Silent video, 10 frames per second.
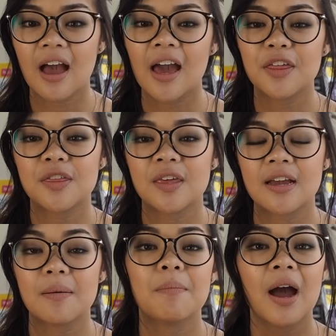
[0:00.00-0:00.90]
I
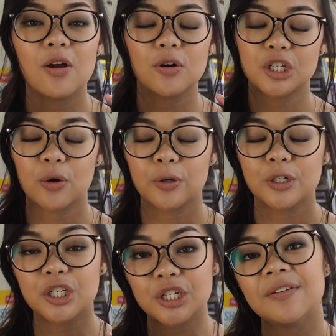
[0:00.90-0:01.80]
think my own
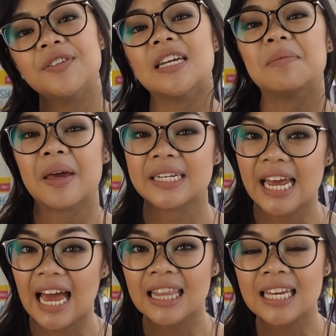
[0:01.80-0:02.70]
shift in
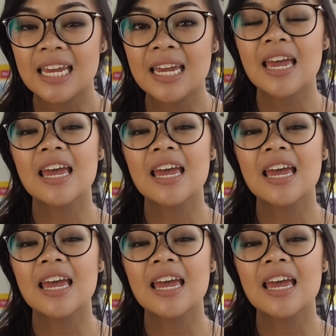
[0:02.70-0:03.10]
mentality